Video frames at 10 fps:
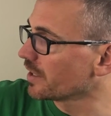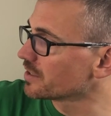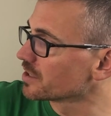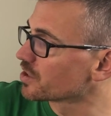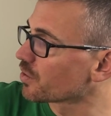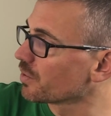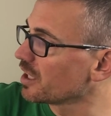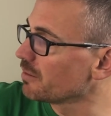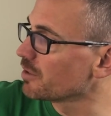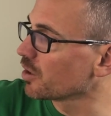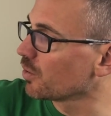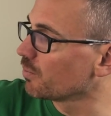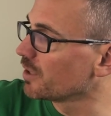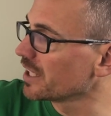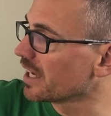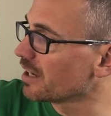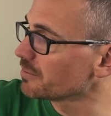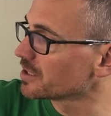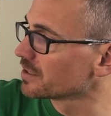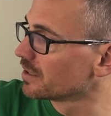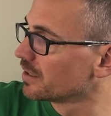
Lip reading: Because it's 3 milliamps.